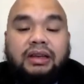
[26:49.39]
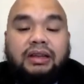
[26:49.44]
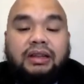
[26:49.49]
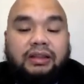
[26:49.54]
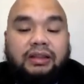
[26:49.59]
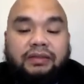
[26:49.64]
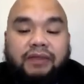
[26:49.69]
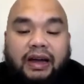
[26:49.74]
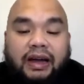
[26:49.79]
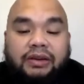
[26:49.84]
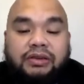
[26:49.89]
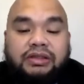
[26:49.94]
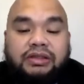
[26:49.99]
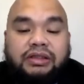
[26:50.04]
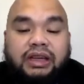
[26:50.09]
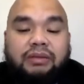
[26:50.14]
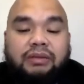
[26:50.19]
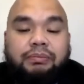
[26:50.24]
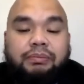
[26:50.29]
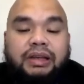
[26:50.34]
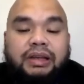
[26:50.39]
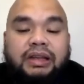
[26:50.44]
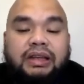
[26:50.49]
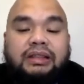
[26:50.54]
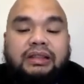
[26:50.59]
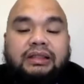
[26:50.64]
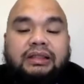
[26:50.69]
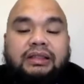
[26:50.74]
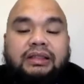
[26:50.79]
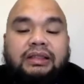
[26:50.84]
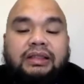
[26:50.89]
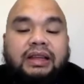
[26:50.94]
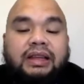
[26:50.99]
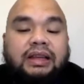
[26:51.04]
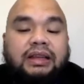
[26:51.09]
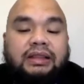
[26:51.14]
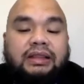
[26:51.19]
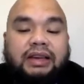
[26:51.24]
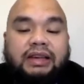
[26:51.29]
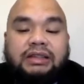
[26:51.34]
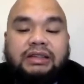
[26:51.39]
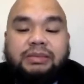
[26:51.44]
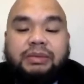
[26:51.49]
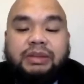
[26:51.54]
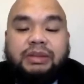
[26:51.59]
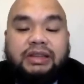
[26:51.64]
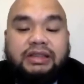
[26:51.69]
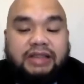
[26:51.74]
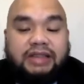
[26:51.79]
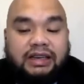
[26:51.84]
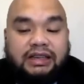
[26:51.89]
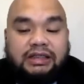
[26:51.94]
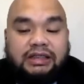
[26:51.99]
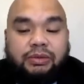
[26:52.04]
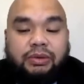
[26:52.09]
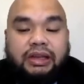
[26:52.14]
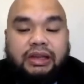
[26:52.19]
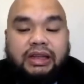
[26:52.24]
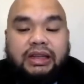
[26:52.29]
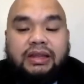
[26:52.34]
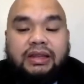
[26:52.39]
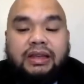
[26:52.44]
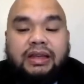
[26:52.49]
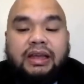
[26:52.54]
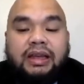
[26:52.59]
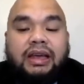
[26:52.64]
the virus can be transmitted sexually,